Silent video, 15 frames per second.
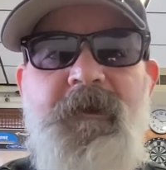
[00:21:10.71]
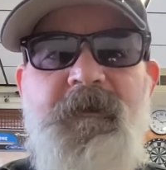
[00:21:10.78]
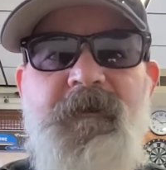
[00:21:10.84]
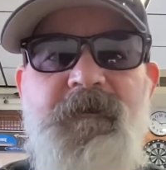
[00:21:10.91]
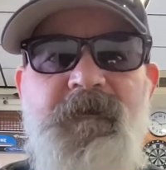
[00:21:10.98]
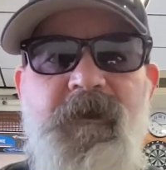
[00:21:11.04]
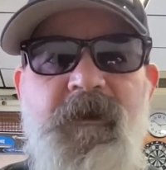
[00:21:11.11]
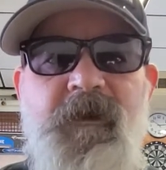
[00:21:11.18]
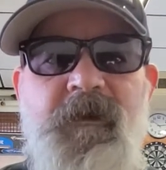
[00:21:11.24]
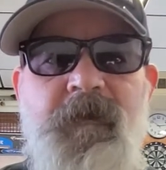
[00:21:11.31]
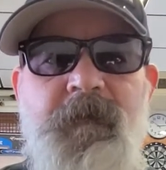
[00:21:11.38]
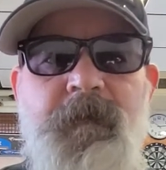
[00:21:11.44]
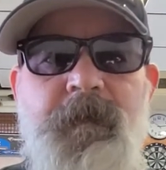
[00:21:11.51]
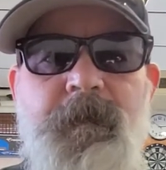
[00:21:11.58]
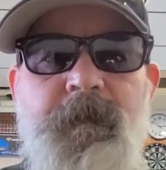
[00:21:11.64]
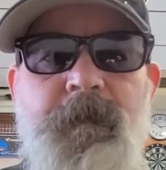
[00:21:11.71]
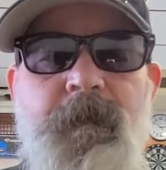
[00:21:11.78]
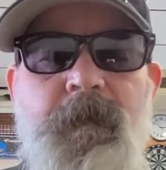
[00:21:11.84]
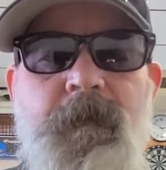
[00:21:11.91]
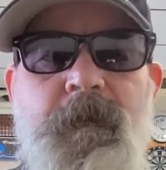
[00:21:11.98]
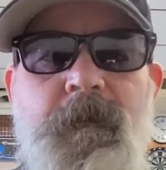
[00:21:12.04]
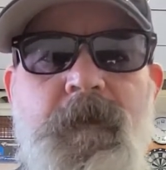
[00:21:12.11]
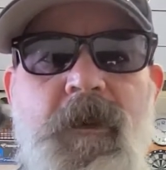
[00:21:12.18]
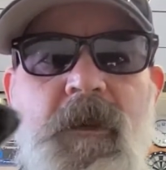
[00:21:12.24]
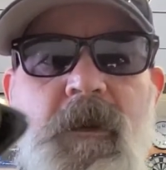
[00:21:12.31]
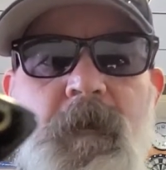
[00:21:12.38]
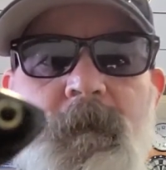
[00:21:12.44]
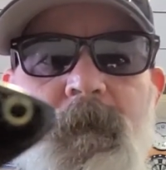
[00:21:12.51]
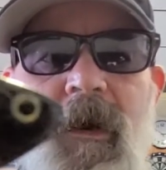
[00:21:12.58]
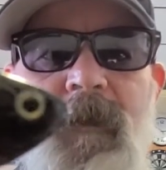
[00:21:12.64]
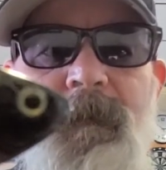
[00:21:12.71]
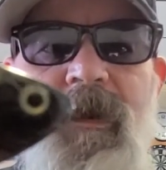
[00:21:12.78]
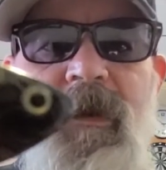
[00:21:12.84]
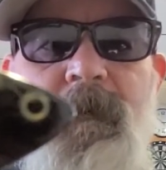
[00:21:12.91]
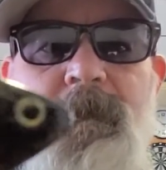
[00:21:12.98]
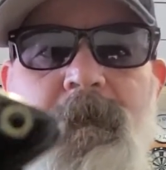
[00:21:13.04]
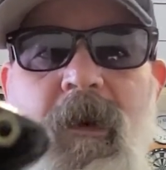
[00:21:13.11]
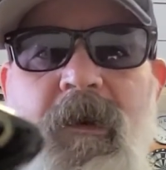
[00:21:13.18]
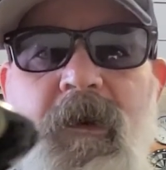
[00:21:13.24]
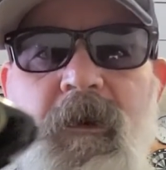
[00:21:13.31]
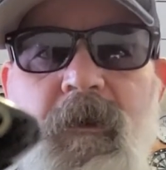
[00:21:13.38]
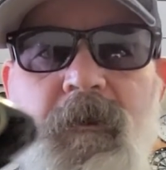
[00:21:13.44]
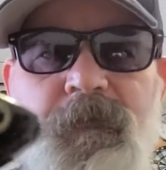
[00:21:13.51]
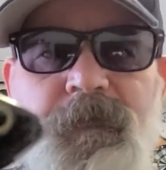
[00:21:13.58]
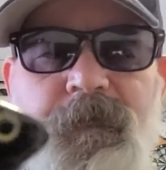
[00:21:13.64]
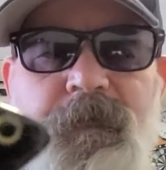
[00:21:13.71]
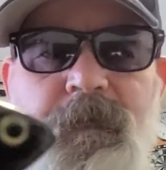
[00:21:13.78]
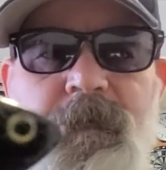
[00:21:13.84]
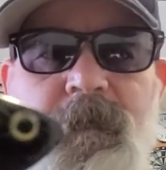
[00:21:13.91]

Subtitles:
design, my bait, my colors.